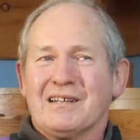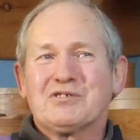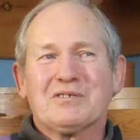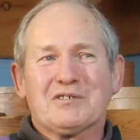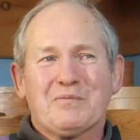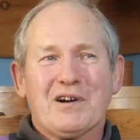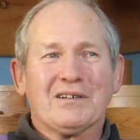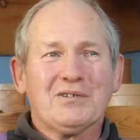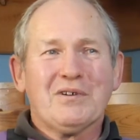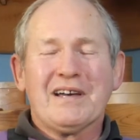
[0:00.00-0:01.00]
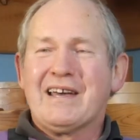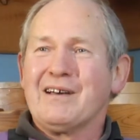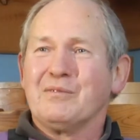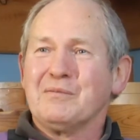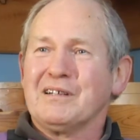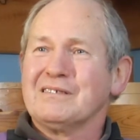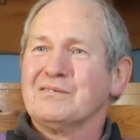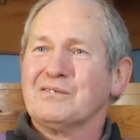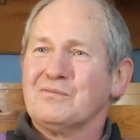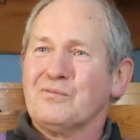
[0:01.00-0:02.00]
I'm sure it's part of who I am. I mean, I
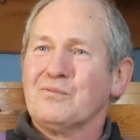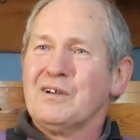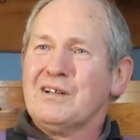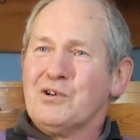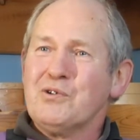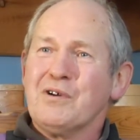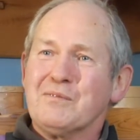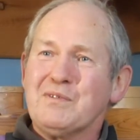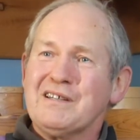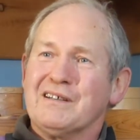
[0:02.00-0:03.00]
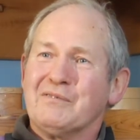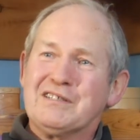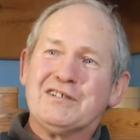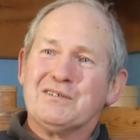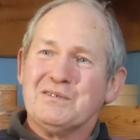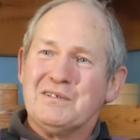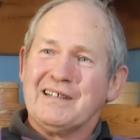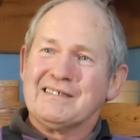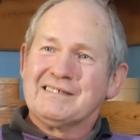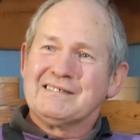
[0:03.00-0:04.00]
don't know who I'd be if I didn't do that.